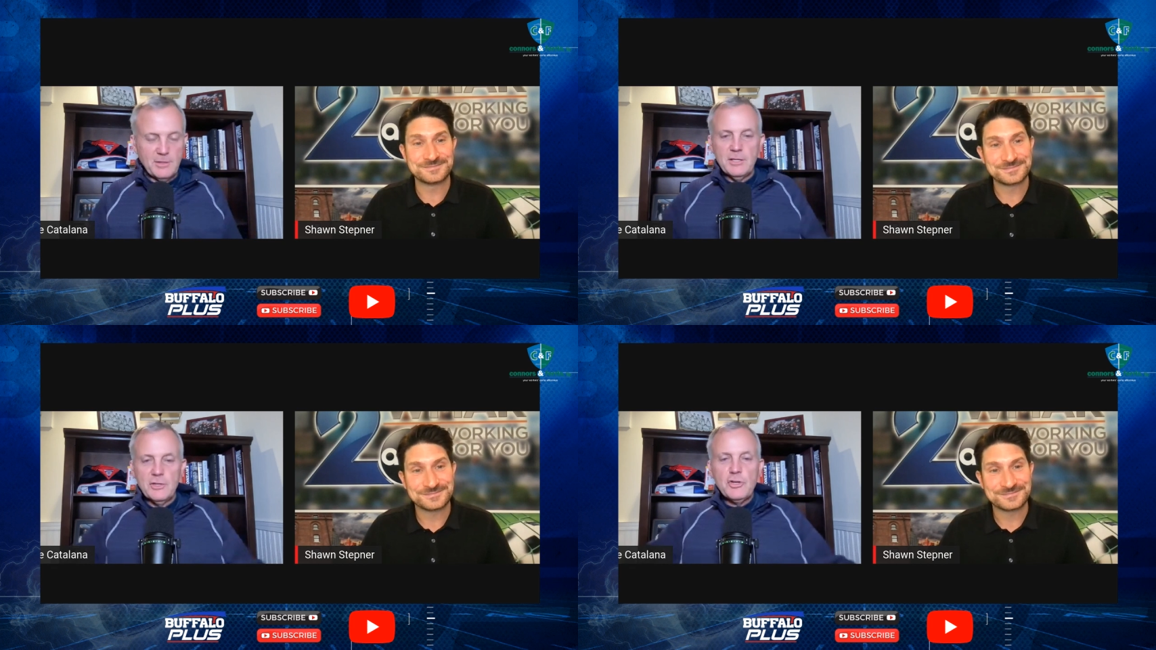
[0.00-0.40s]

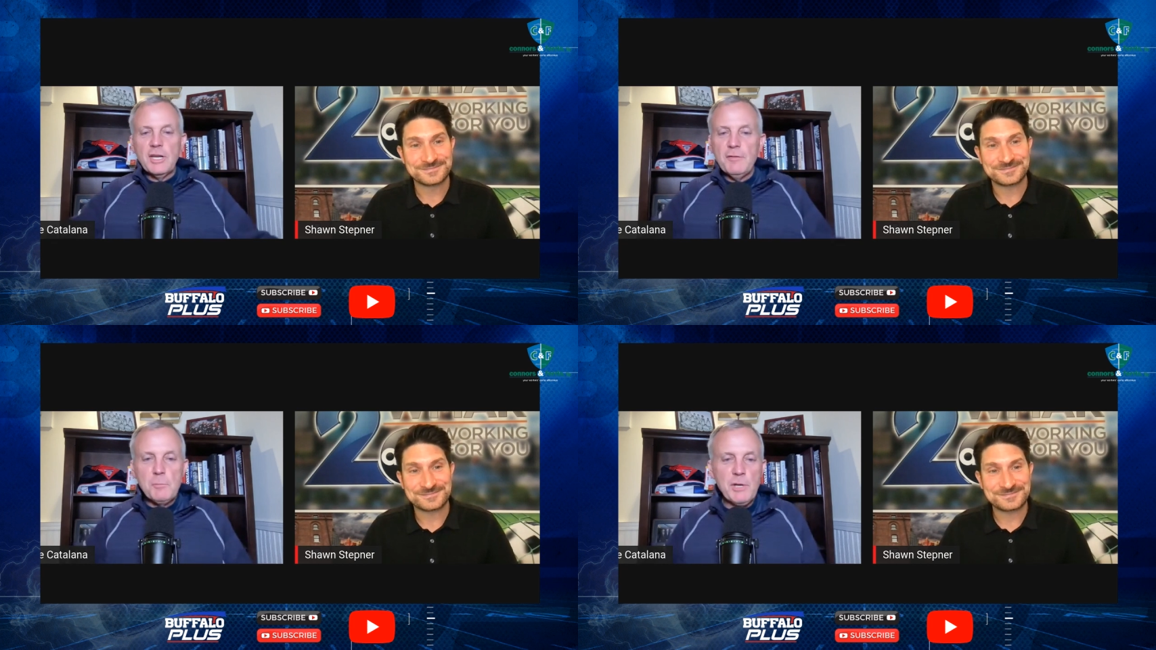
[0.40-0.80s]
Speaker 1: you could
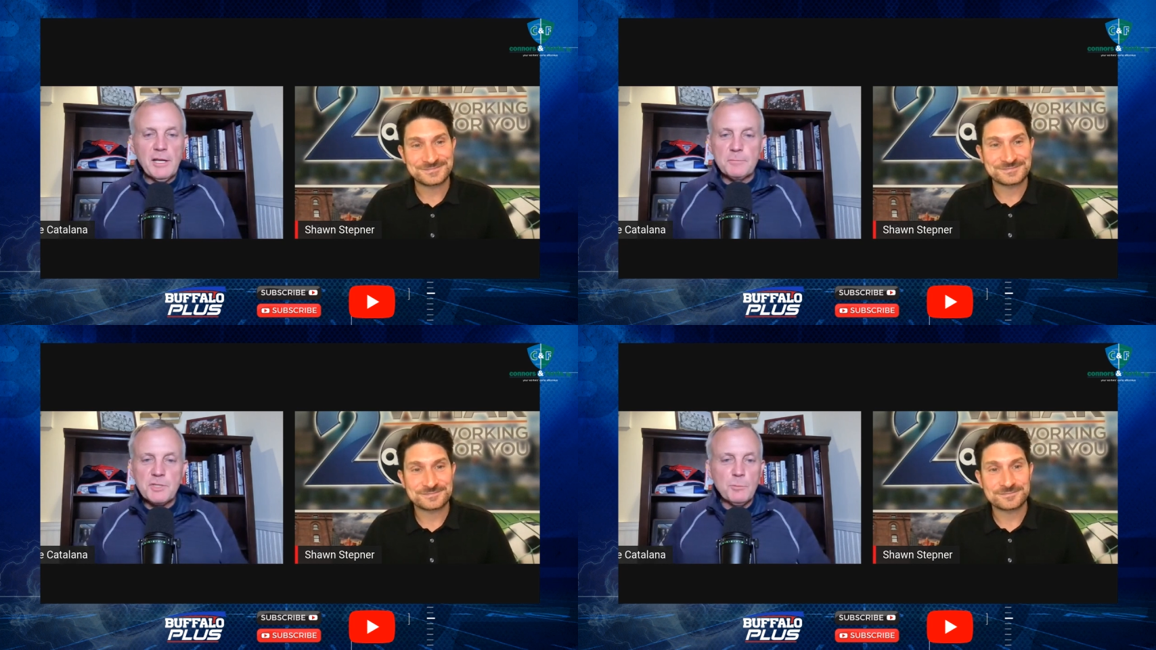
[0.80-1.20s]
even pick
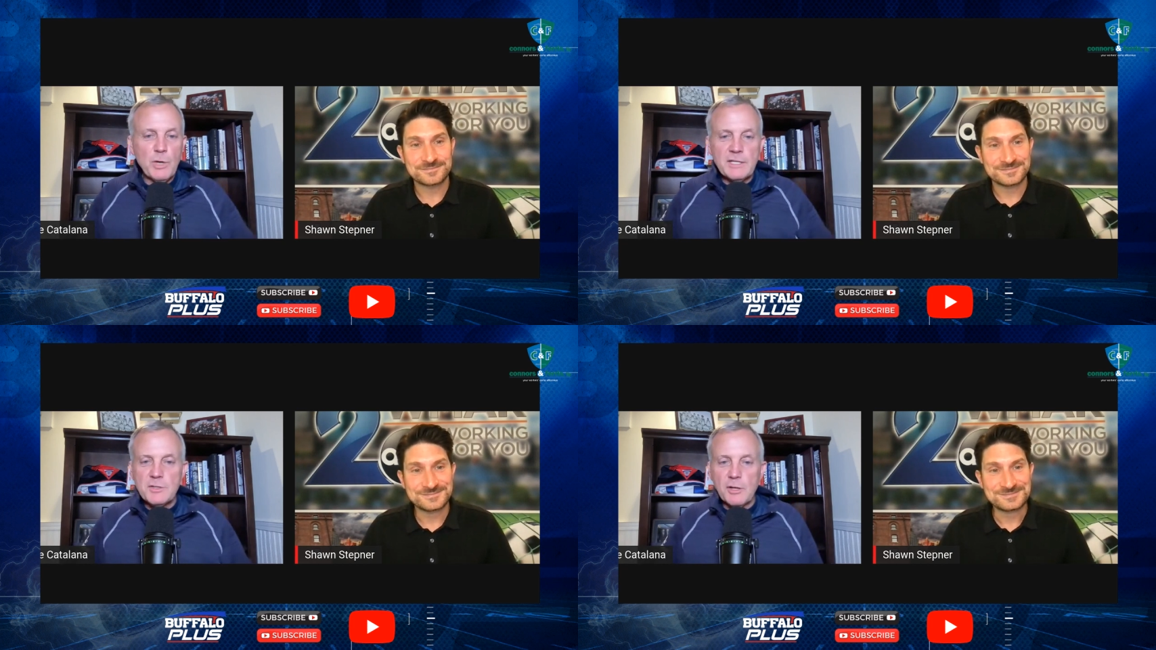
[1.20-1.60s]
up some
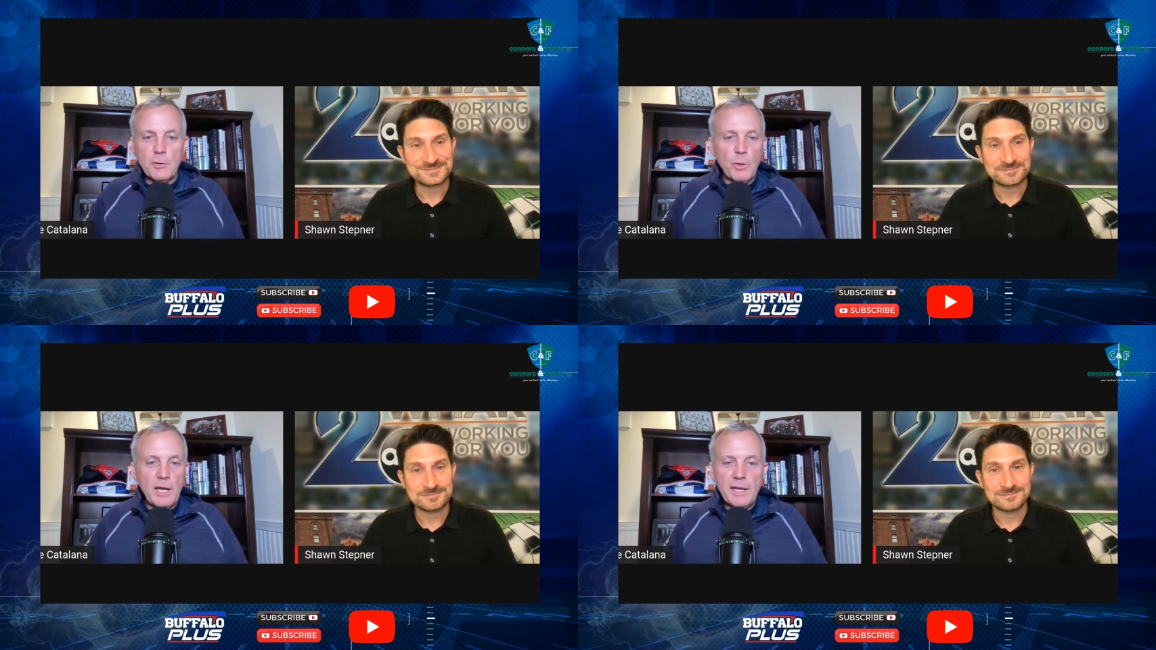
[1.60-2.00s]
wings on the
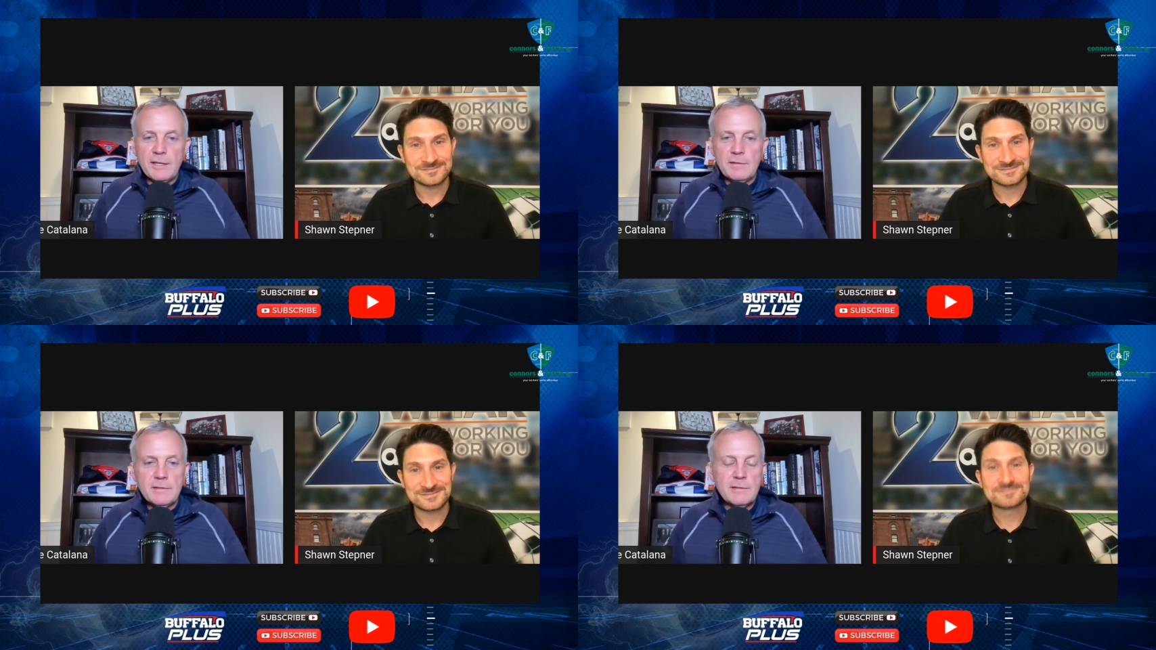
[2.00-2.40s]
way
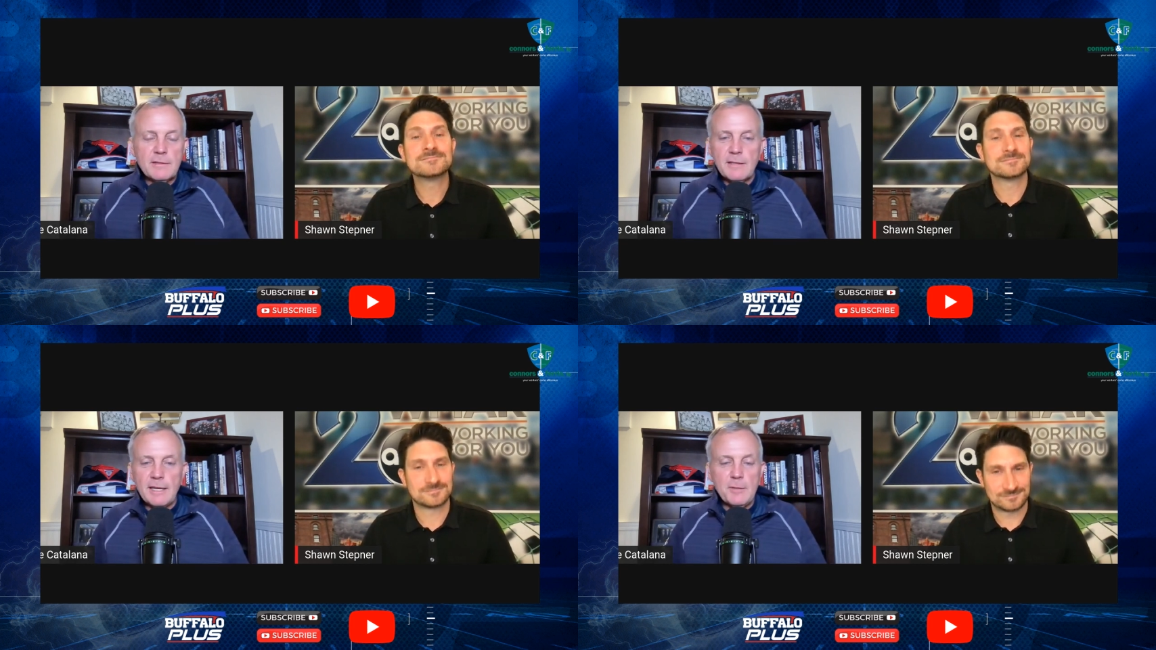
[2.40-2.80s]
and
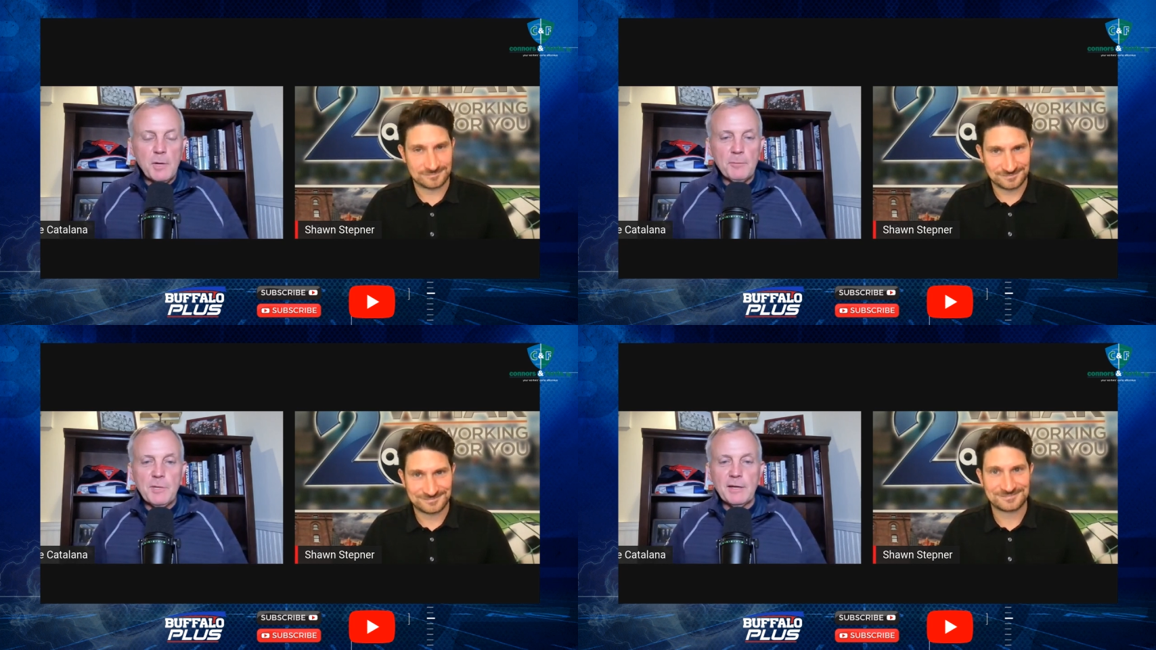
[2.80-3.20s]
heat them
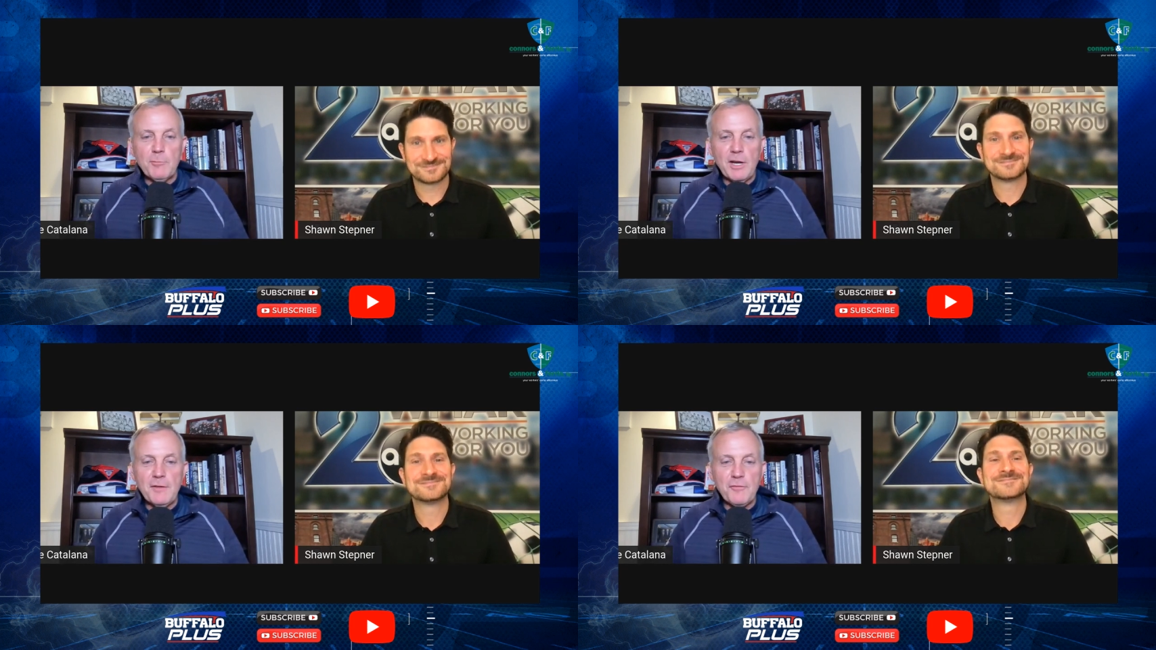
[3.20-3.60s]
up, get them
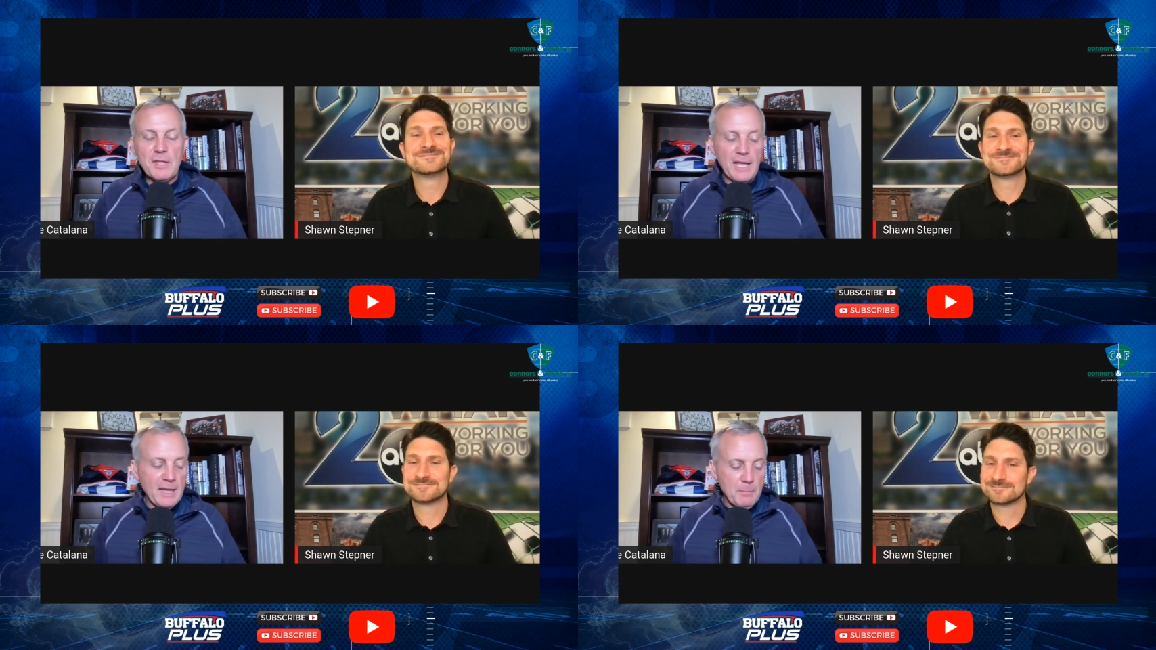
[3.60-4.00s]
ready for the
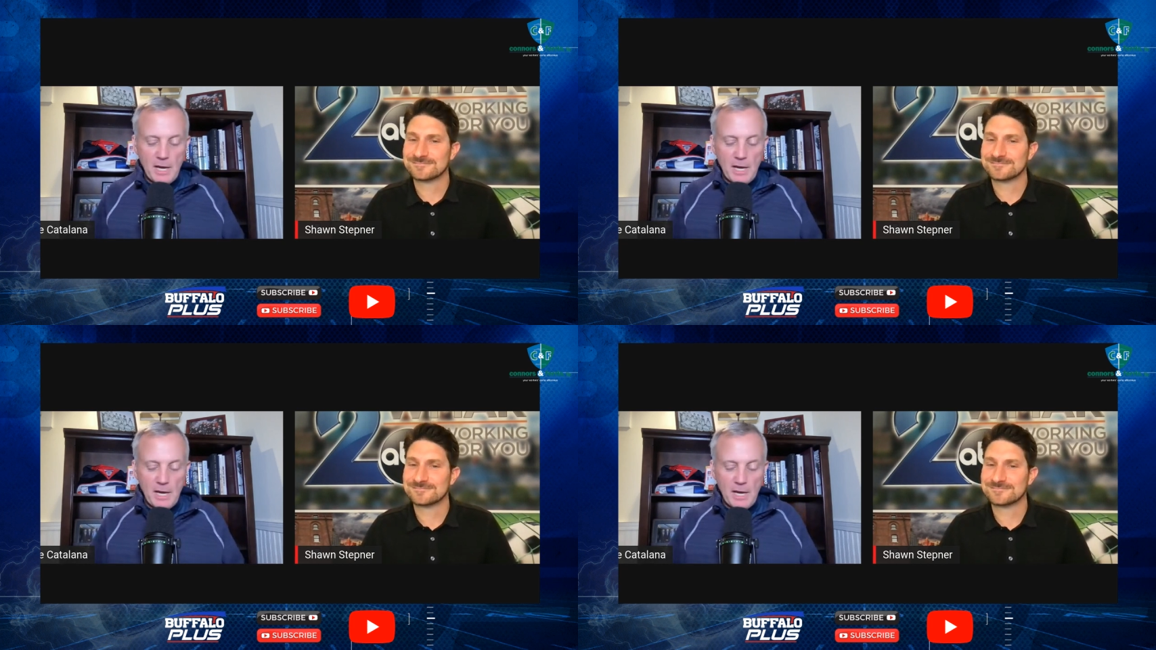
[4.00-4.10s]
game.